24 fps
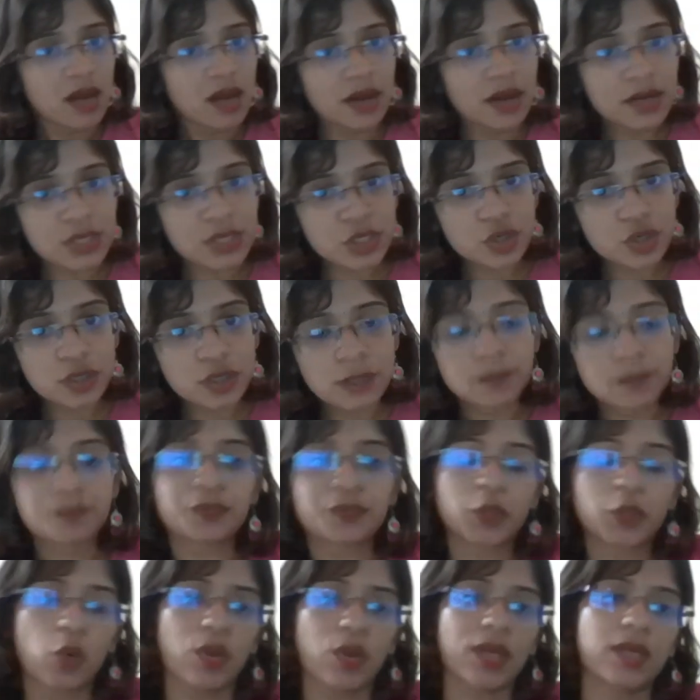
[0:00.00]
Understood?
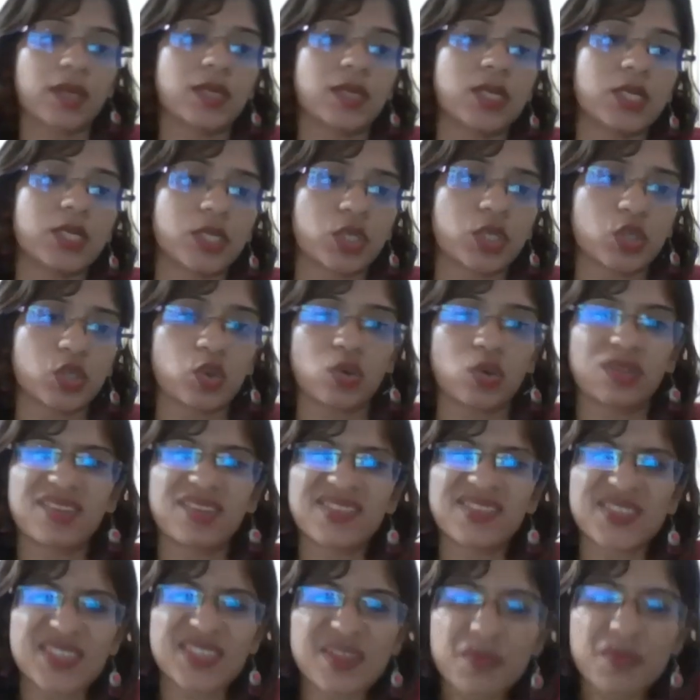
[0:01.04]
Okay. So
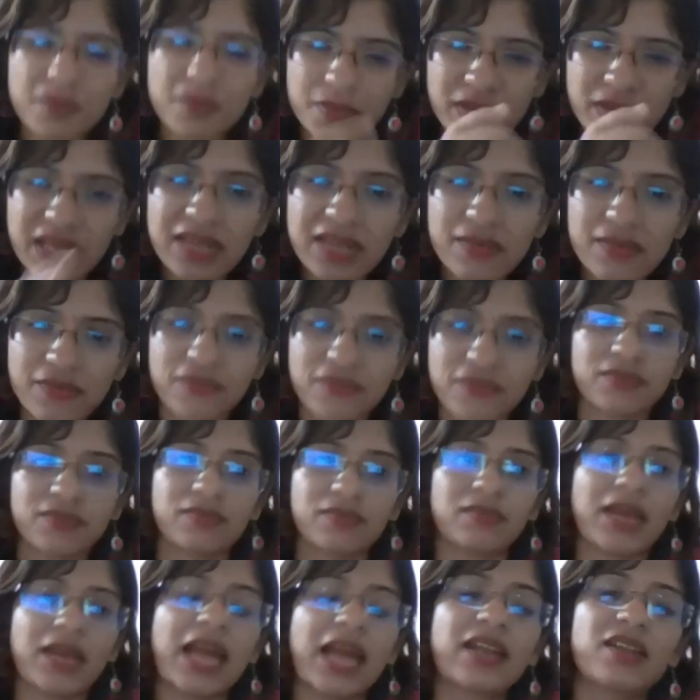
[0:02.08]
this is in brief
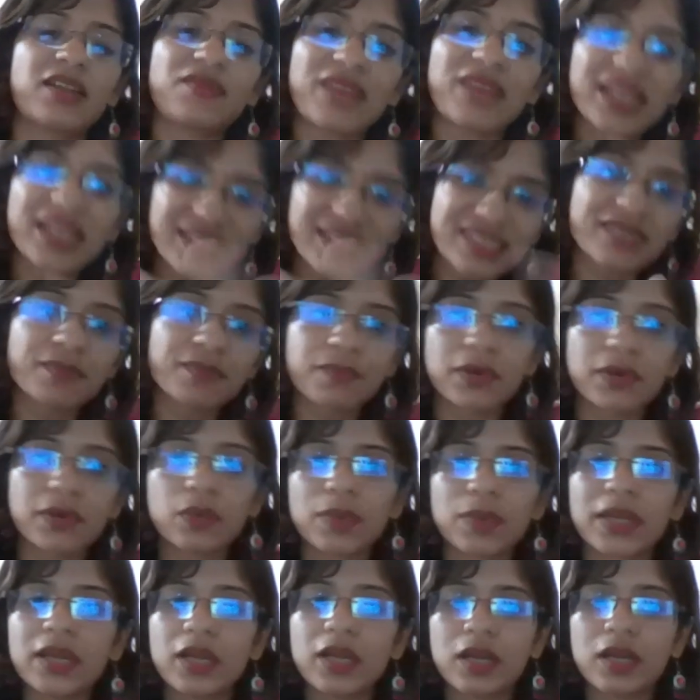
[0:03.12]
and in very simple
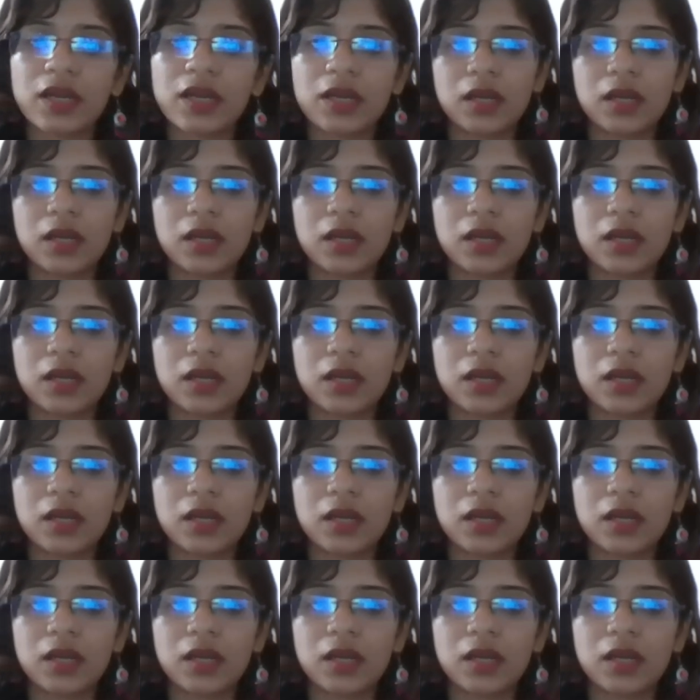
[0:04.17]
way